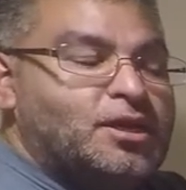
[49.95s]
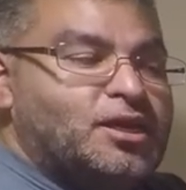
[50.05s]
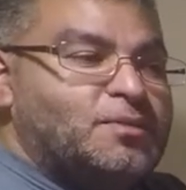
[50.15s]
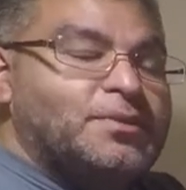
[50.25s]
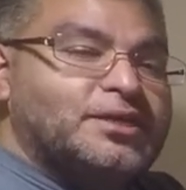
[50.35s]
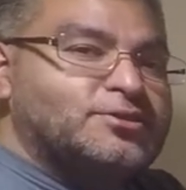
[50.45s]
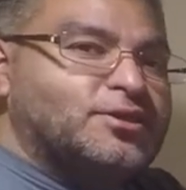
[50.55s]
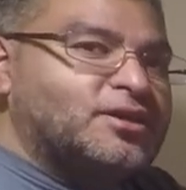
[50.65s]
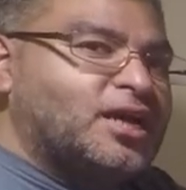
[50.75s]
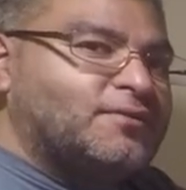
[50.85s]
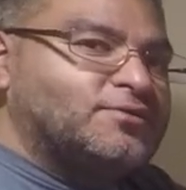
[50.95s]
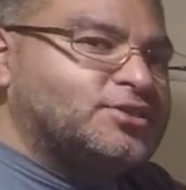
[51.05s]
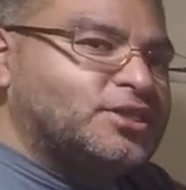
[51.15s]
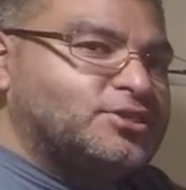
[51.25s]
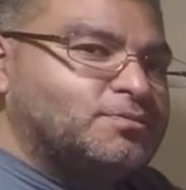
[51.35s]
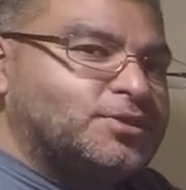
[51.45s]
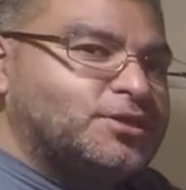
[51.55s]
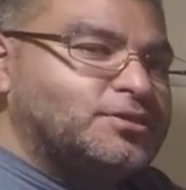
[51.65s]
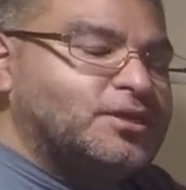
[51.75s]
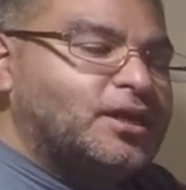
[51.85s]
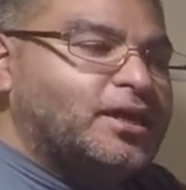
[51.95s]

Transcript: it makes it a conversation piece,